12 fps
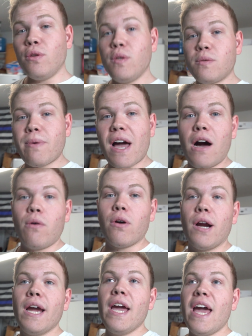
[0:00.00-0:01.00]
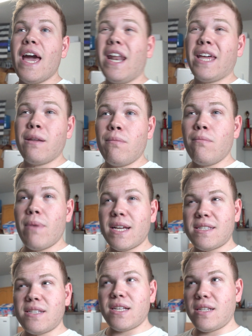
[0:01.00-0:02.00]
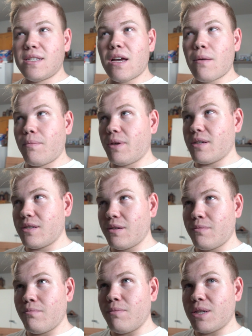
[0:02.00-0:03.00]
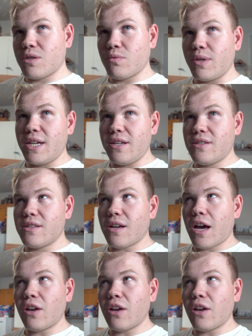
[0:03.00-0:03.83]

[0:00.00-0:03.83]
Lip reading: lose power and it can mess things up because it misreads.